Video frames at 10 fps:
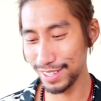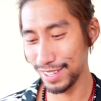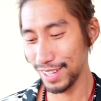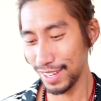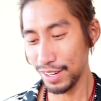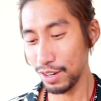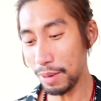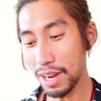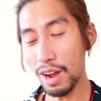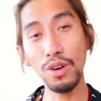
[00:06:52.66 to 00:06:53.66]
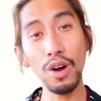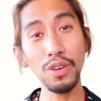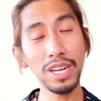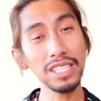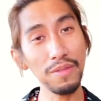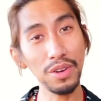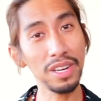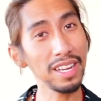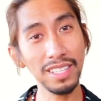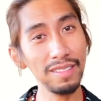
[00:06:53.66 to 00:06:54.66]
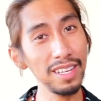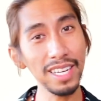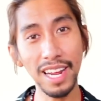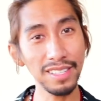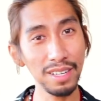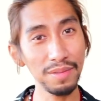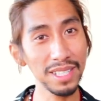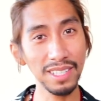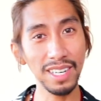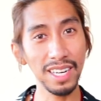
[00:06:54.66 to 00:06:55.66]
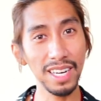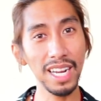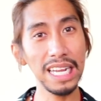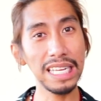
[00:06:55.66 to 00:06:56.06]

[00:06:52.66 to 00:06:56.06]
no matter how long you guys have connected, it hasn't even started.